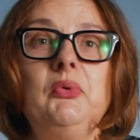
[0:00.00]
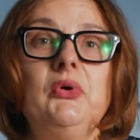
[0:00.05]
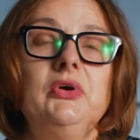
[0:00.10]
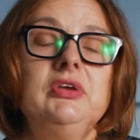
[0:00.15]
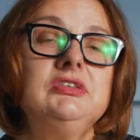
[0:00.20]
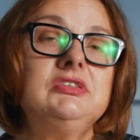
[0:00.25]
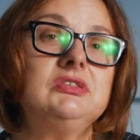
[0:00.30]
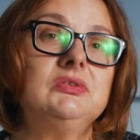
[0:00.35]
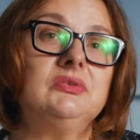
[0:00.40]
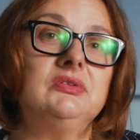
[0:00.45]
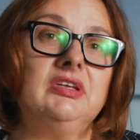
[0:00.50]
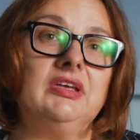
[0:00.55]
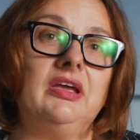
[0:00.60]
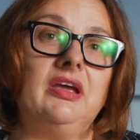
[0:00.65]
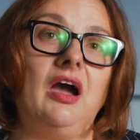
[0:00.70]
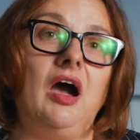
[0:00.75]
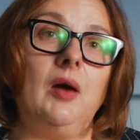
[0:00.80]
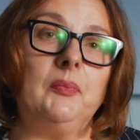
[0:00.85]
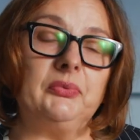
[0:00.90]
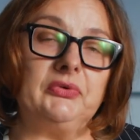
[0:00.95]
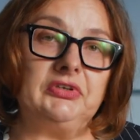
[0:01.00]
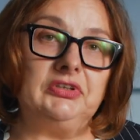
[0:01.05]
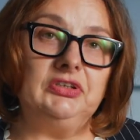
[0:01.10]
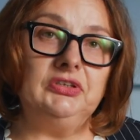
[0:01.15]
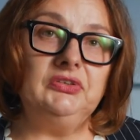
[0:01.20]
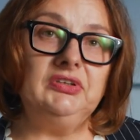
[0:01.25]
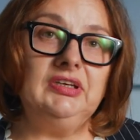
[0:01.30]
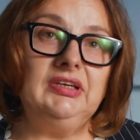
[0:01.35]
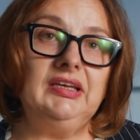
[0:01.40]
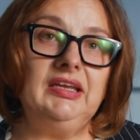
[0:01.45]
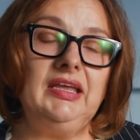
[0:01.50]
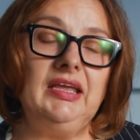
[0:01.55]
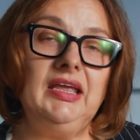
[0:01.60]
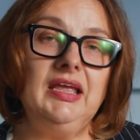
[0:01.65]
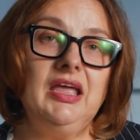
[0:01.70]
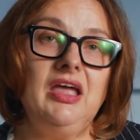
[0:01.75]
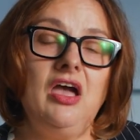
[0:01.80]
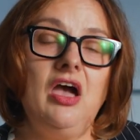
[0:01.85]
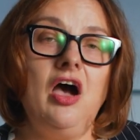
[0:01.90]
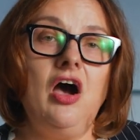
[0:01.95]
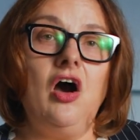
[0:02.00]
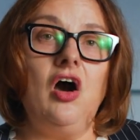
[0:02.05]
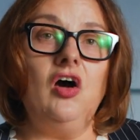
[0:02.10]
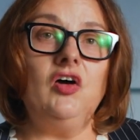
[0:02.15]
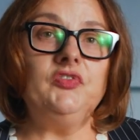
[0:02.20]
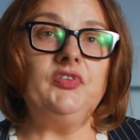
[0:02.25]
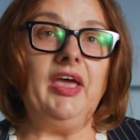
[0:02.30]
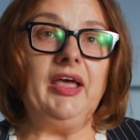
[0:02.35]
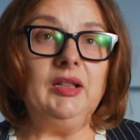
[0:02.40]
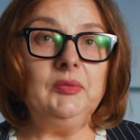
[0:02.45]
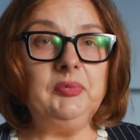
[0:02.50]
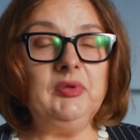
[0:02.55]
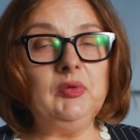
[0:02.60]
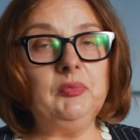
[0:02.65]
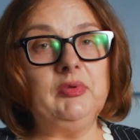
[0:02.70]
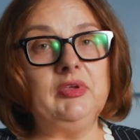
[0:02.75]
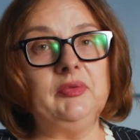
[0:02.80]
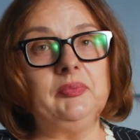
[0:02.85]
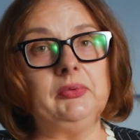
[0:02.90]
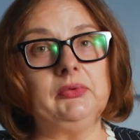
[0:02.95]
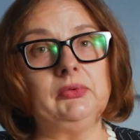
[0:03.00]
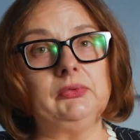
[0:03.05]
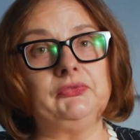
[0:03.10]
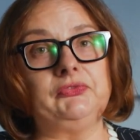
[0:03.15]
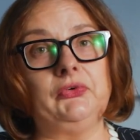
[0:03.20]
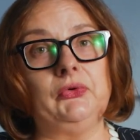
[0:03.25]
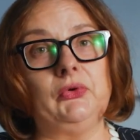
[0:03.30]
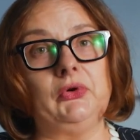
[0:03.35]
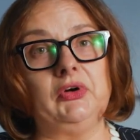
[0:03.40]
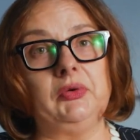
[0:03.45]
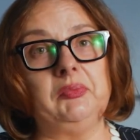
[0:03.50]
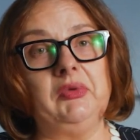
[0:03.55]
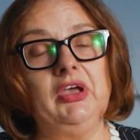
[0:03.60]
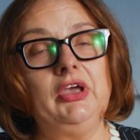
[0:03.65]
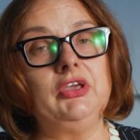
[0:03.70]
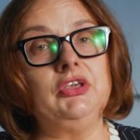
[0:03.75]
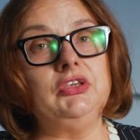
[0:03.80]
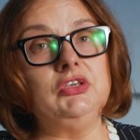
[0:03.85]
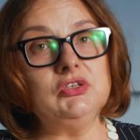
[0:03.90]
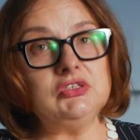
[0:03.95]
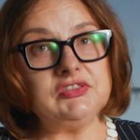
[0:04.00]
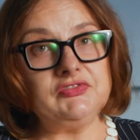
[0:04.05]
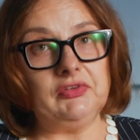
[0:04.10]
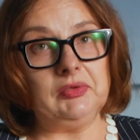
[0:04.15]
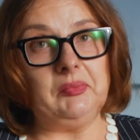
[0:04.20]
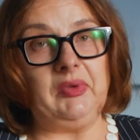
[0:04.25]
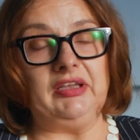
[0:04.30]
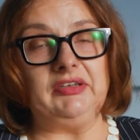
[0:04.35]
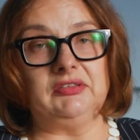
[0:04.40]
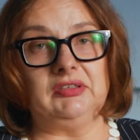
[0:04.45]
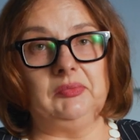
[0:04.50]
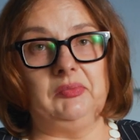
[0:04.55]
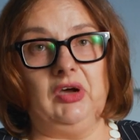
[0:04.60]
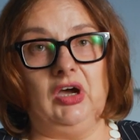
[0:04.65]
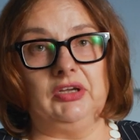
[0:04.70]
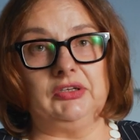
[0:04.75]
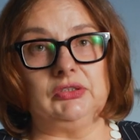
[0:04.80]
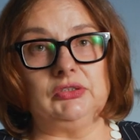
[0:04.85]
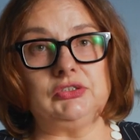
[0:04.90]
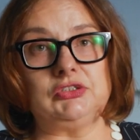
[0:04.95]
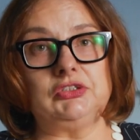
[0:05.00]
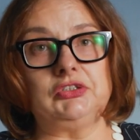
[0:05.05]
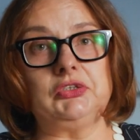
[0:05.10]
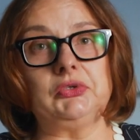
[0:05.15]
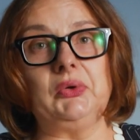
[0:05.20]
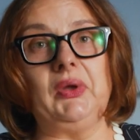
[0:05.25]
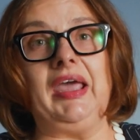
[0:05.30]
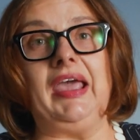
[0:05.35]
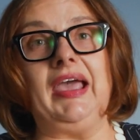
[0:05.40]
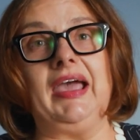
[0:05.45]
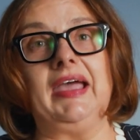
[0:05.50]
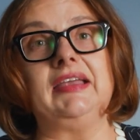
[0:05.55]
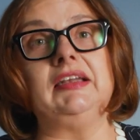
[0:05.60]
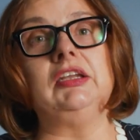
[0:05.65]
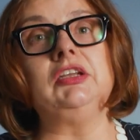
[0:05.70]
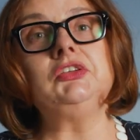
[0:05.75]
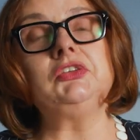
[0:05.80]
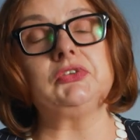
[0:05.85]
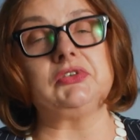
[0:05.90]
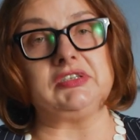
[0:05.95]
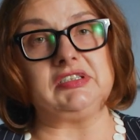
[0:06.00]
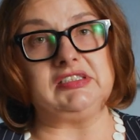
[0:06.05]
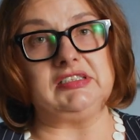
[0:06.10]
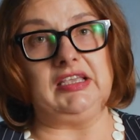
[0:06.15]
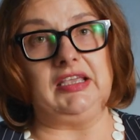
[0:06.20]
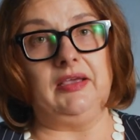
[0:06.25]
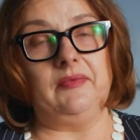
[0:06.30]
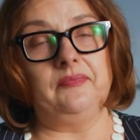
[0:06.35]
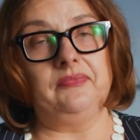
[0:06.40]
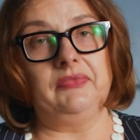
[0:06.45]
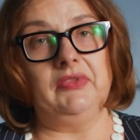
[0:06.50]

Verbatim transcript: points to the opportunity of helping people form useful mental models through AI literacy.